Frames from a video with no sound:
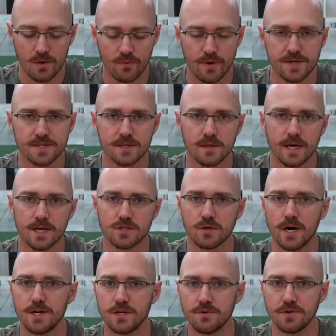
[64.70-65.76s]
Recently I
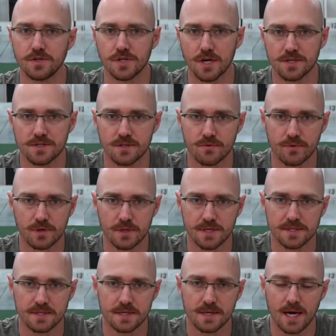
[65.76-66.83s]
tried to adjust the
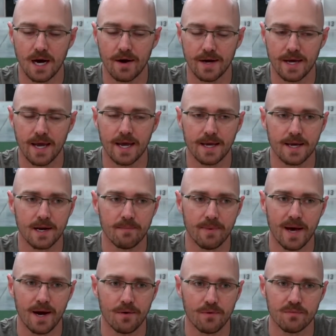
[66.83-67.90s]
release, and now I can't get it
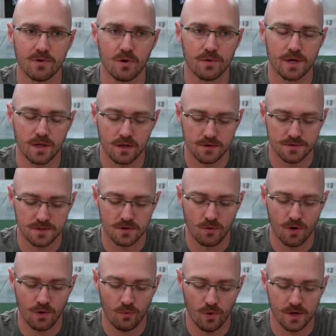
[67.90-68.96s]
back remotely close to
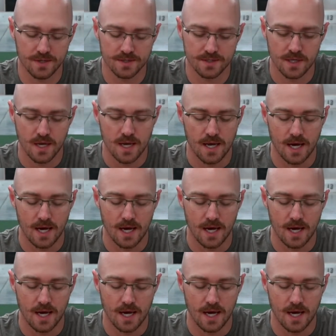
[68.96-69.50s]
where it was.